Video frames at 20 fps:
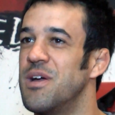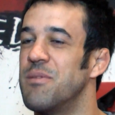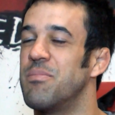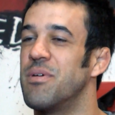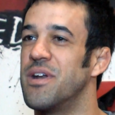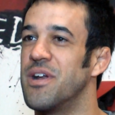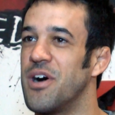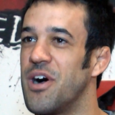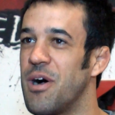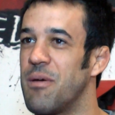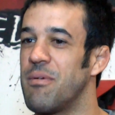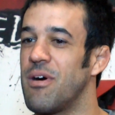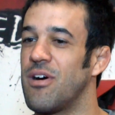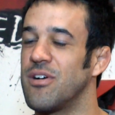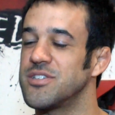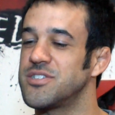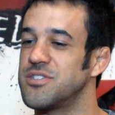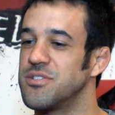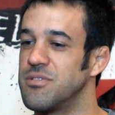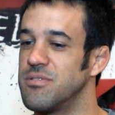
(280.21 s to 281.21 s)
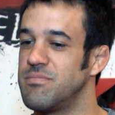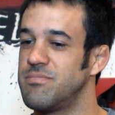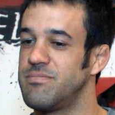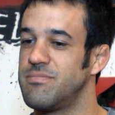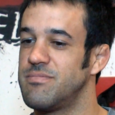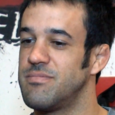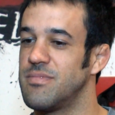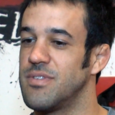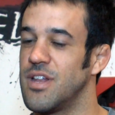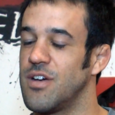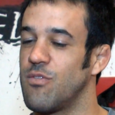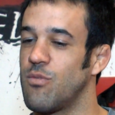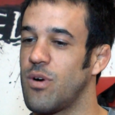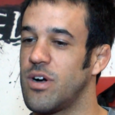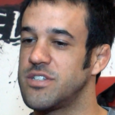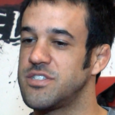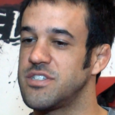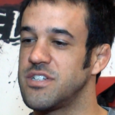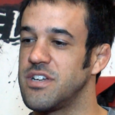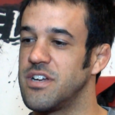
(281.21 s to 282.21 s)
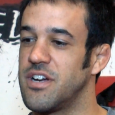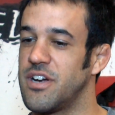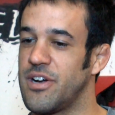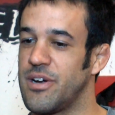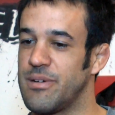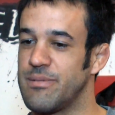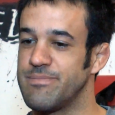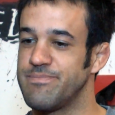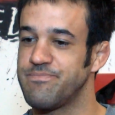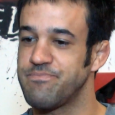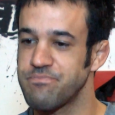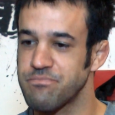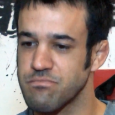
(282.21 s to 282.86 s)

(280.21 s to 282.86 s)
But I also love watching, you